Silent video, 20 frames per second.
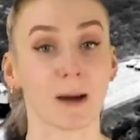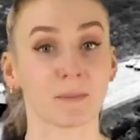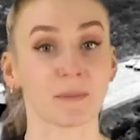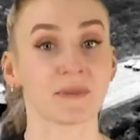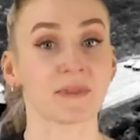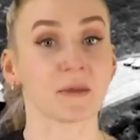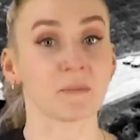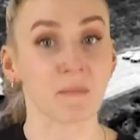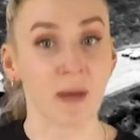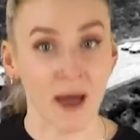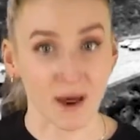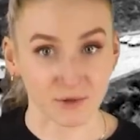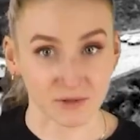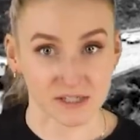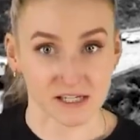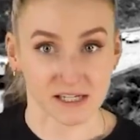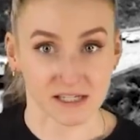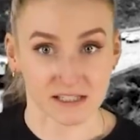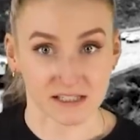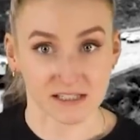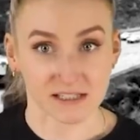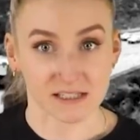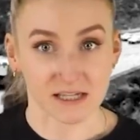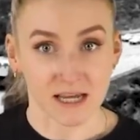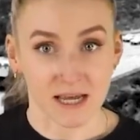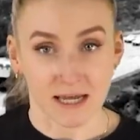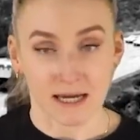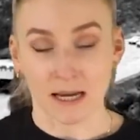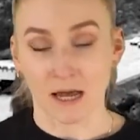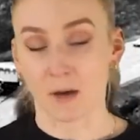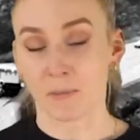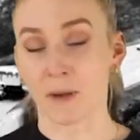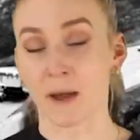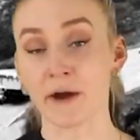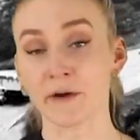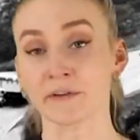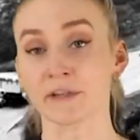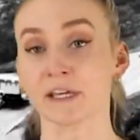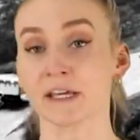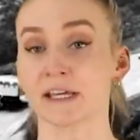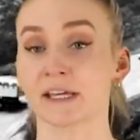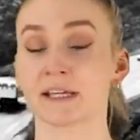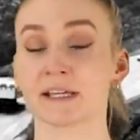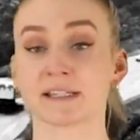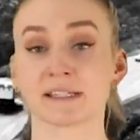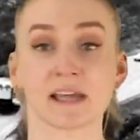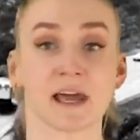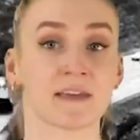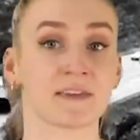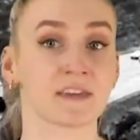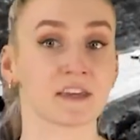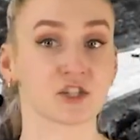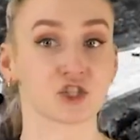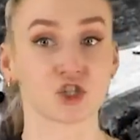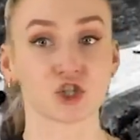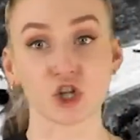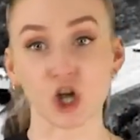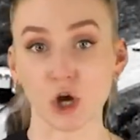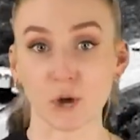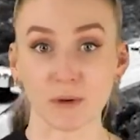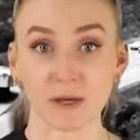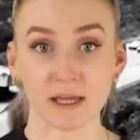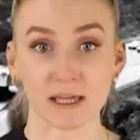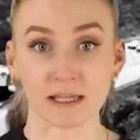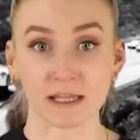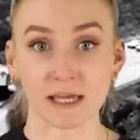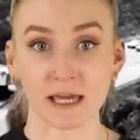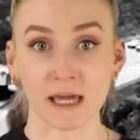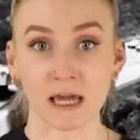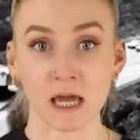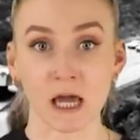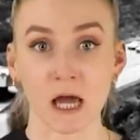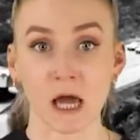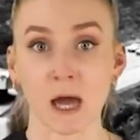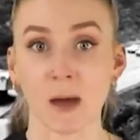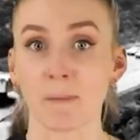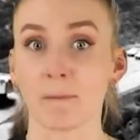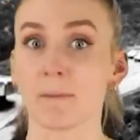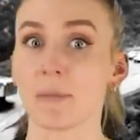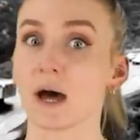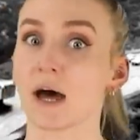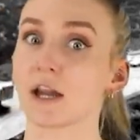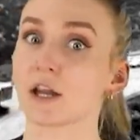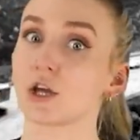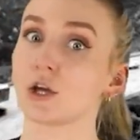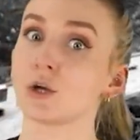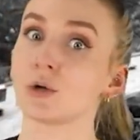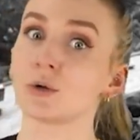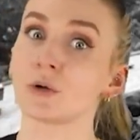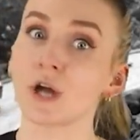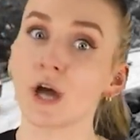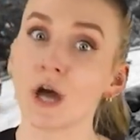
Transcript: up in the mountains. Now apparently he said this jokingly, but who